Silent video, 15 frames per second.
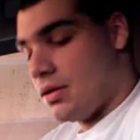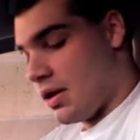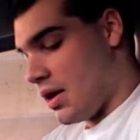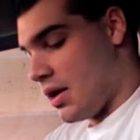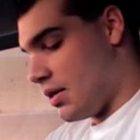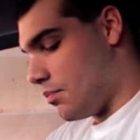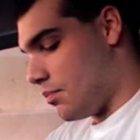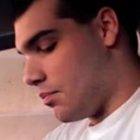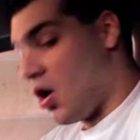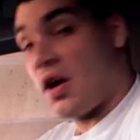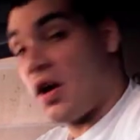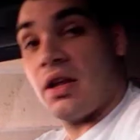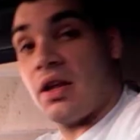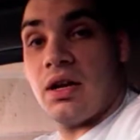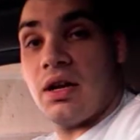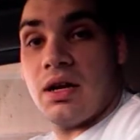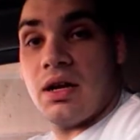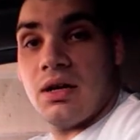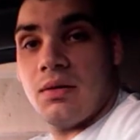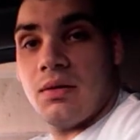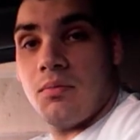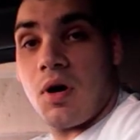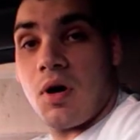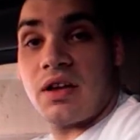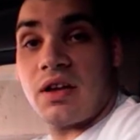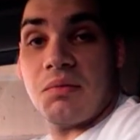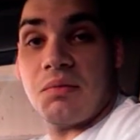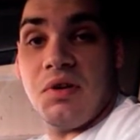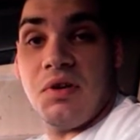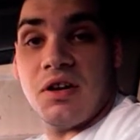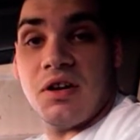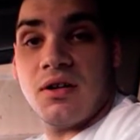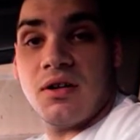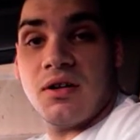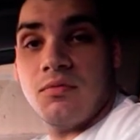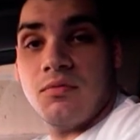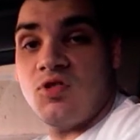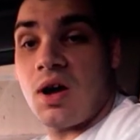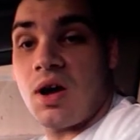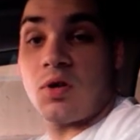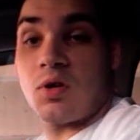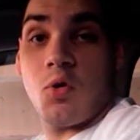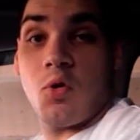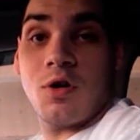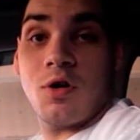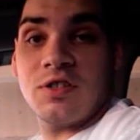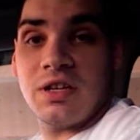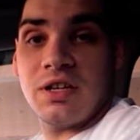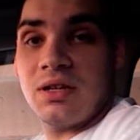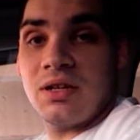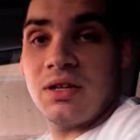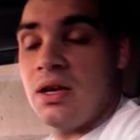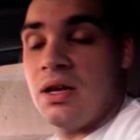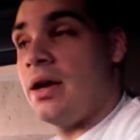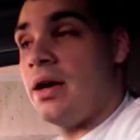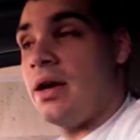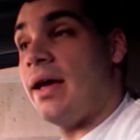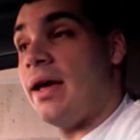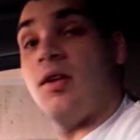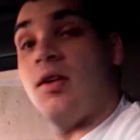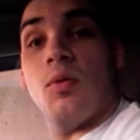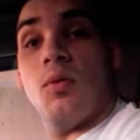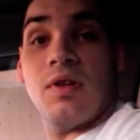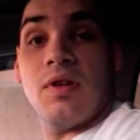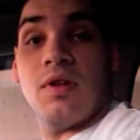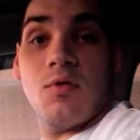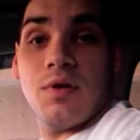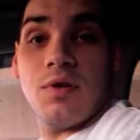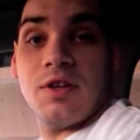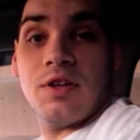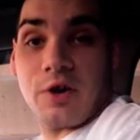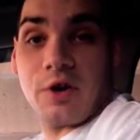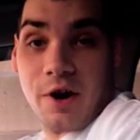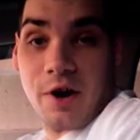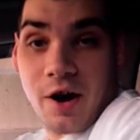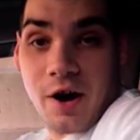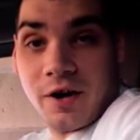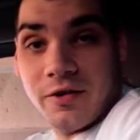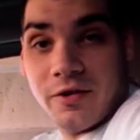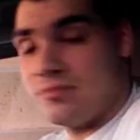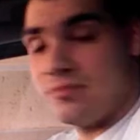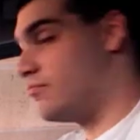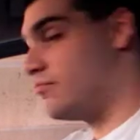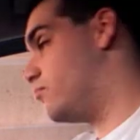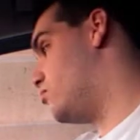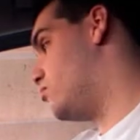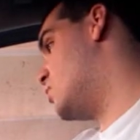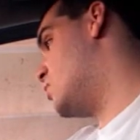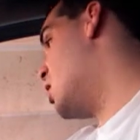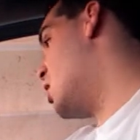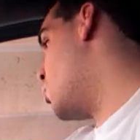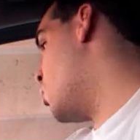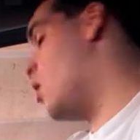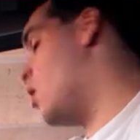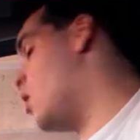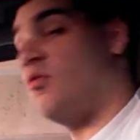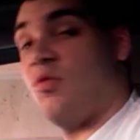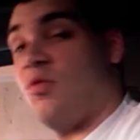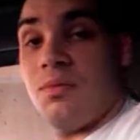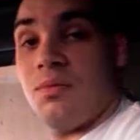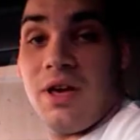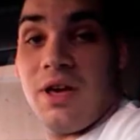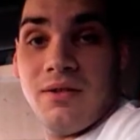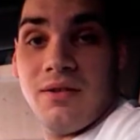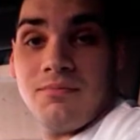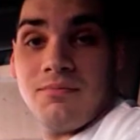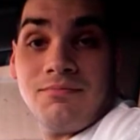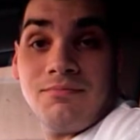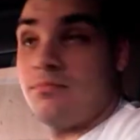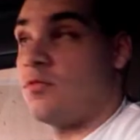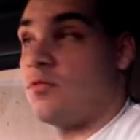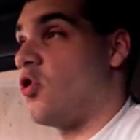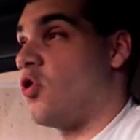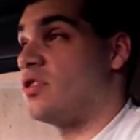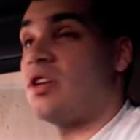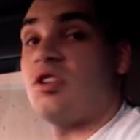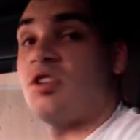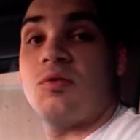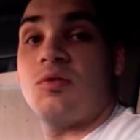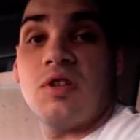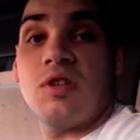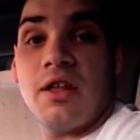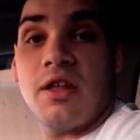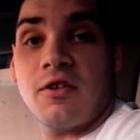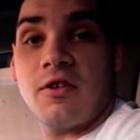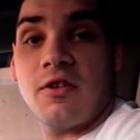and park at the meter, drop the quarters in, and hope that no one hits your car? Well, with me, of course, I just stay in the